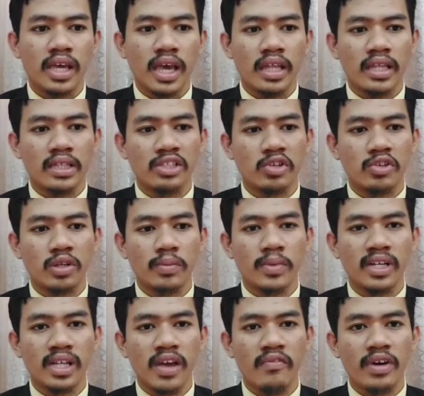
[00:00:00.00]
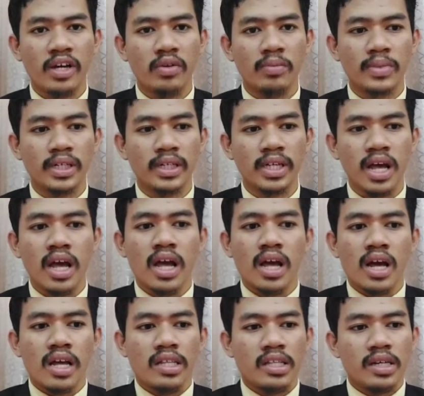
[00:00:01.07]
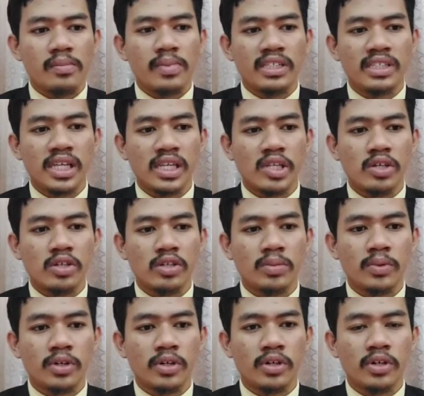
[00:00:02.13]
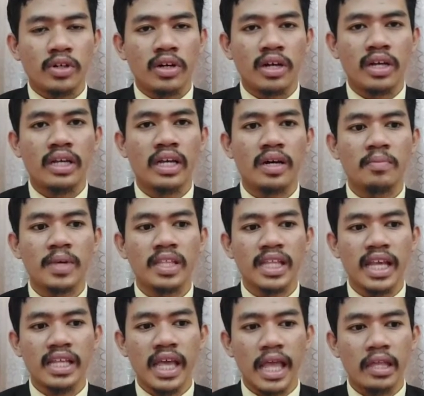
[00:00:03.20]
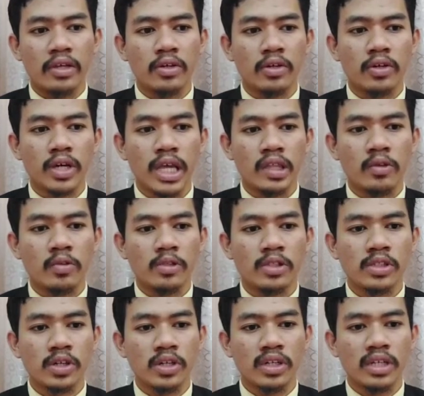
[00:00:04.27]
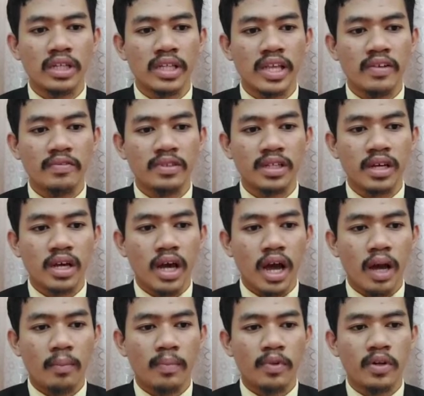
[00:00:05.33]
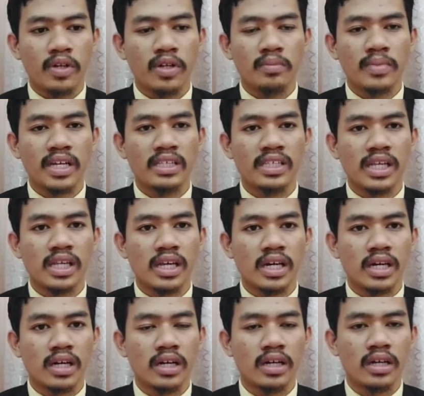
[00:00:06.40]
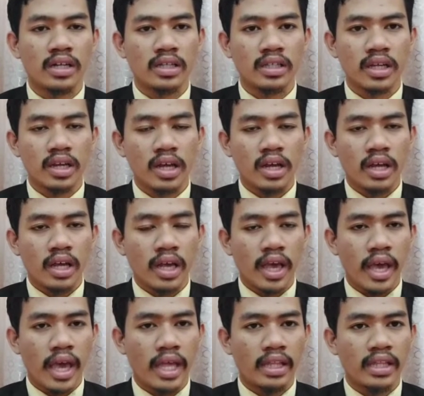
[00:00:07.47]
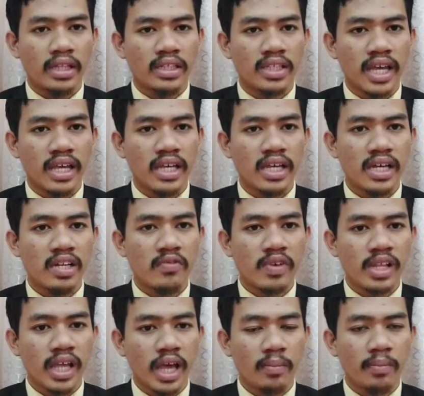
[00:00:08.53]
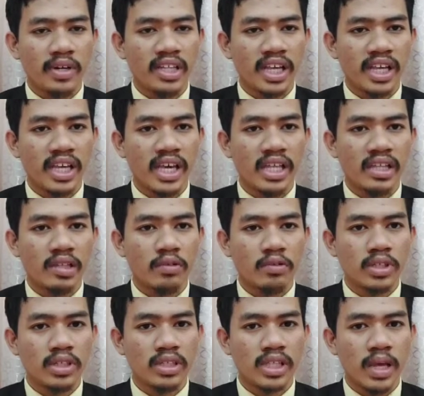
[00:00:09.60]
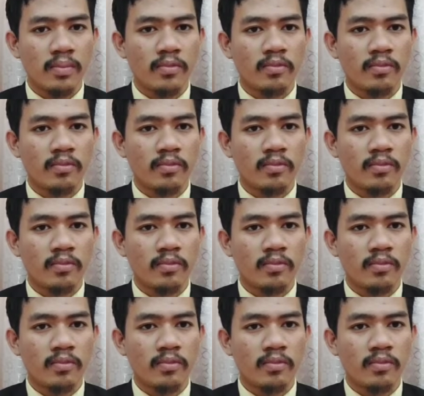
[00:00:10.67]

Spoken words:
in a suitable environment, the basidiospore germinate and grow into short-lived haploid mycelia, and the cycle will happen again to the step